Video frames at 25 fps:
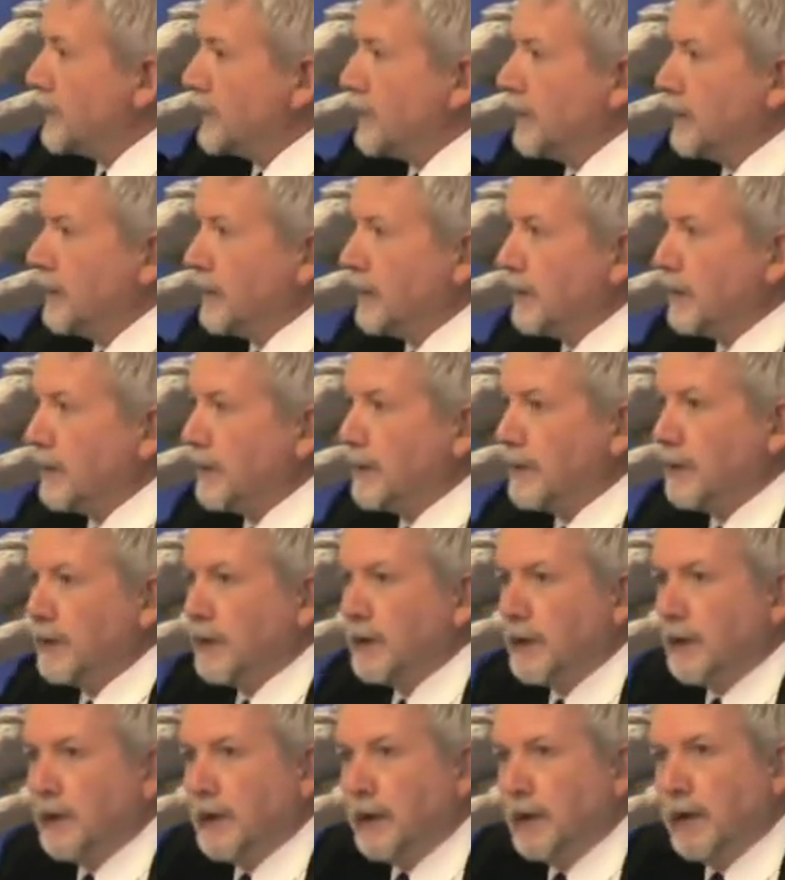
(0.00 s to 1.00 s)
ceiling,
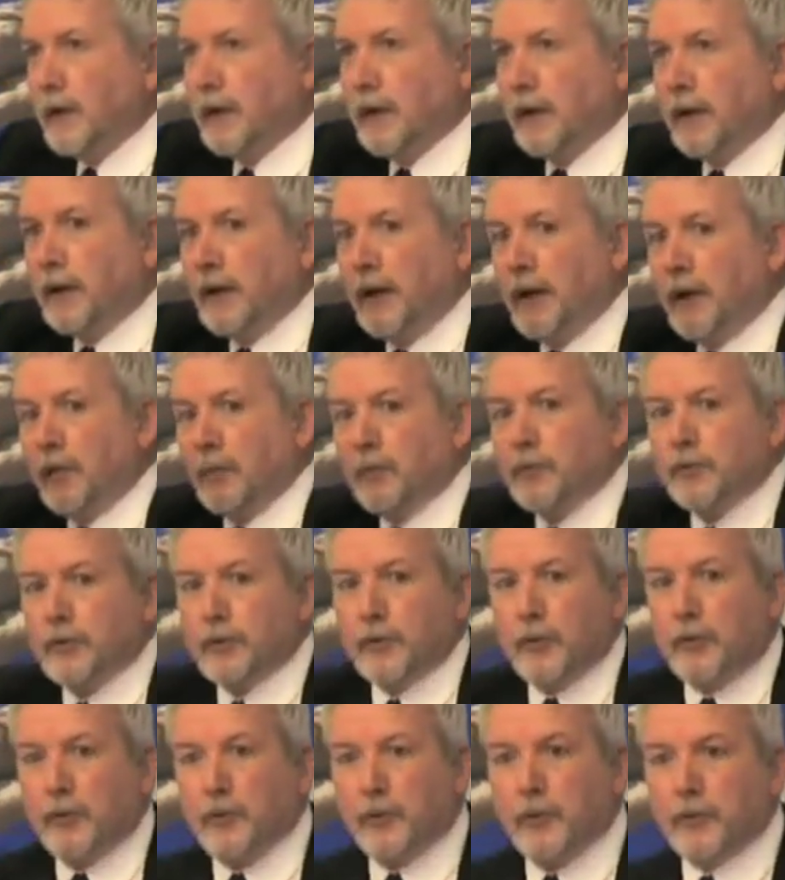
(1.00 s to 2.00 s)
and that
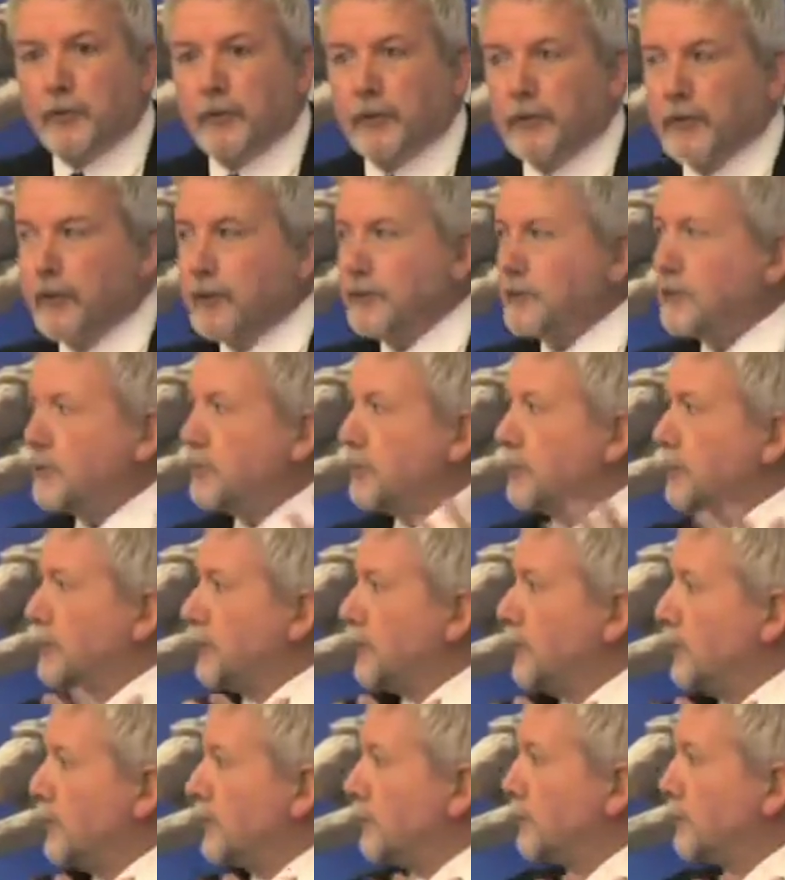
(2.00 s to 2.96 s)
was all. The rest was,